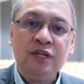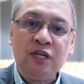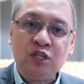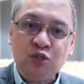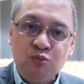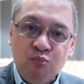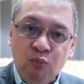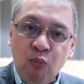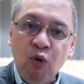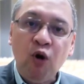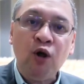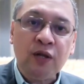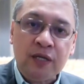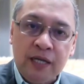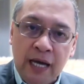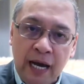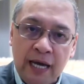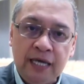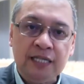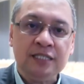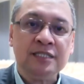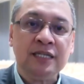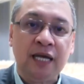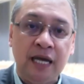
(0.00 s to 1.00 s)
even the
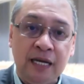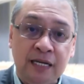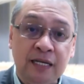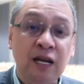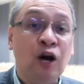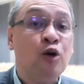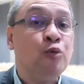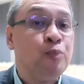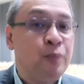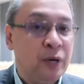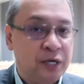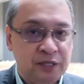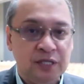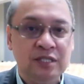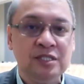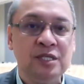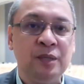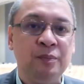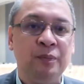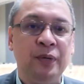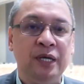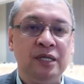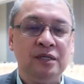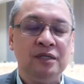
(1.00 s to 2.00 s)
small guys can now
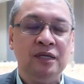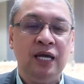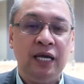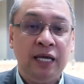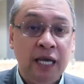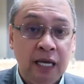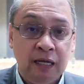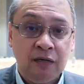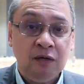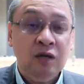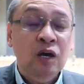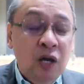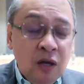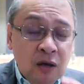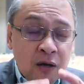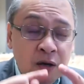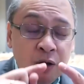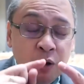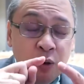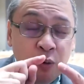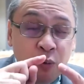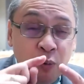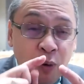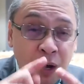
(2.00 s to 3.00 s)
participate. Again,